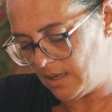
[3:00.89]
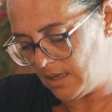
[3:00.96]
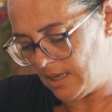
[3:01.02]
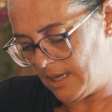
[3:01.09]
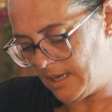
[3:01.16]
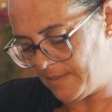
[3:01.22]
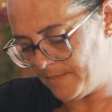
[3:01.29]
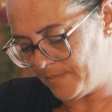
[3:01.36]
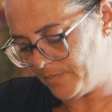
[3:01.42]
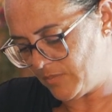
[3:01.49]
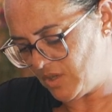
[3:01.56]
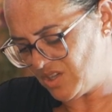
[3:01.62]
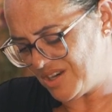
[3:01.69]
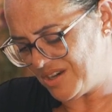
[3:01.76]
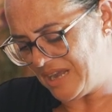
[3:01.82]
You
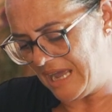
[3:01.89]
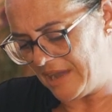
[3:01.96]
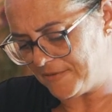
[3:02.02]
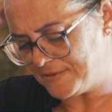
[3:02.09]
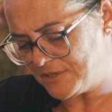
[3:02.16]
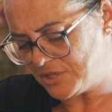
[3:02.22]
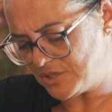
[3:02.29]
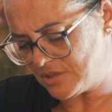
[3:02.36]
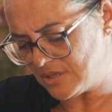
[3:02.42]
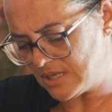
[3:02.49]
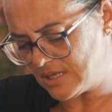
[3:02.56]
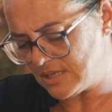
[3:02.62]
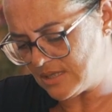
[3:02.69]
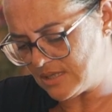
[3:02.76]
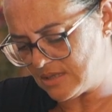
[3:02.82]
don't have to do
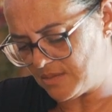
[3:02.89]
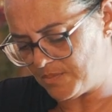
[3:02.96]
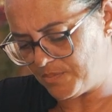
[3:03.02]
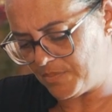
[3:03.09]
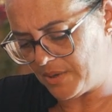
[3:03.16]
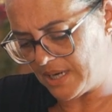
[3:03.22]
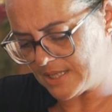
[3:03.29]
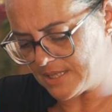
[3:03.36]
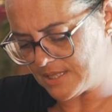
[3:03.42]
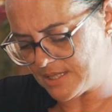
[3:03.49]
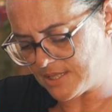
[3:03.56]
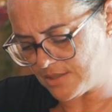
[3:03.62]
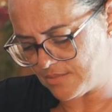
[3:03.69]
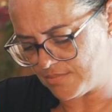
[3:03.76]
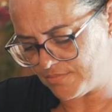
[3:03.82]
this, but